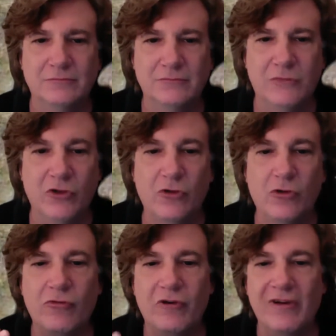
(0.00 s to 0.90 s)

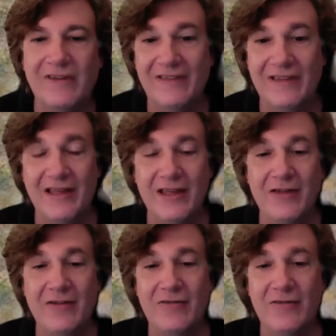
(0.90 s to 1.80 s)
you'll
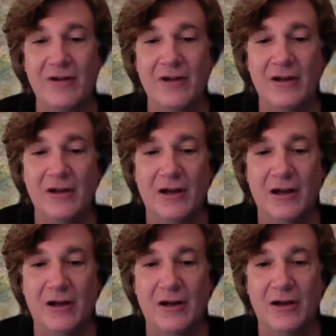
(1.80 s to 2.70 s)
receive
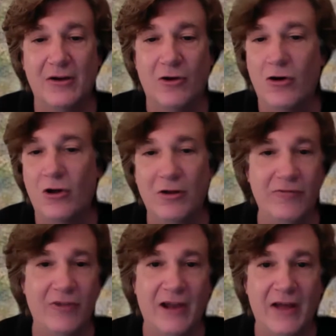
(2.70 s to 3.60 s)
all of
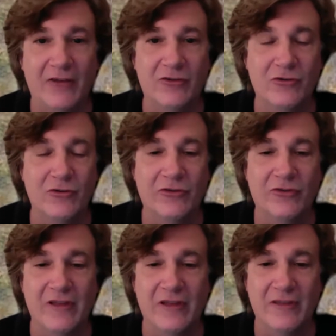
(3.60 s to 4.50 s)
the lectures
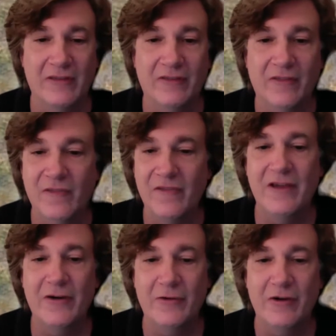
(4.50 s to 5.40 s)
in
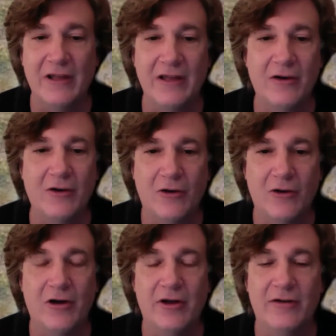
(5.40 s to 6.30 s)
theory
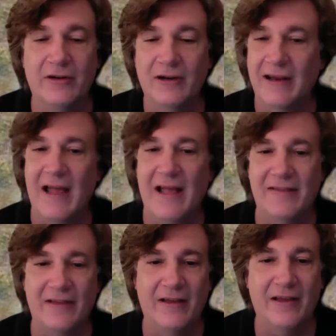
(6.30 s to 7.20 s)
on
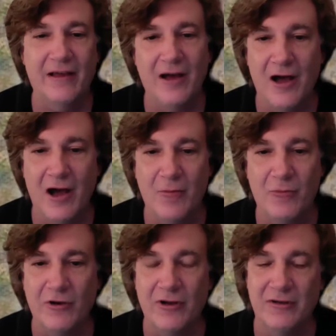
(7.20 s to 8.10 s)
classic,
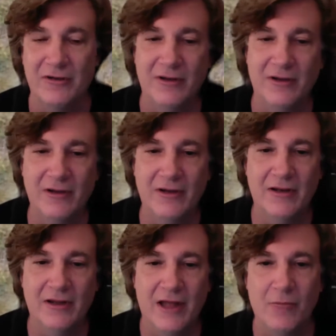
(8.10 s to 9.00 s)
operant,
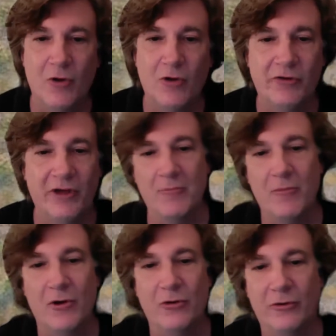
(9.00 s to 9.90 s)
and
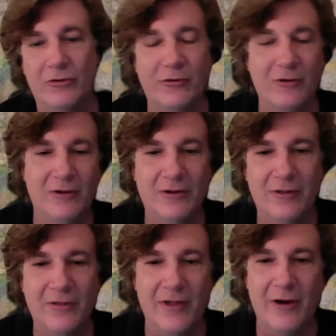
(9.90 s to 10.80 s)
multimodal
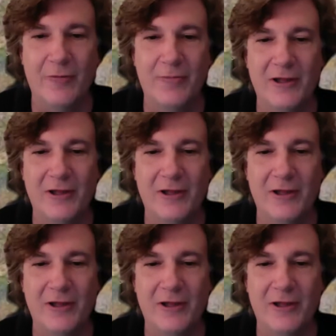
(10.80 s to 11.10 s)
therapy.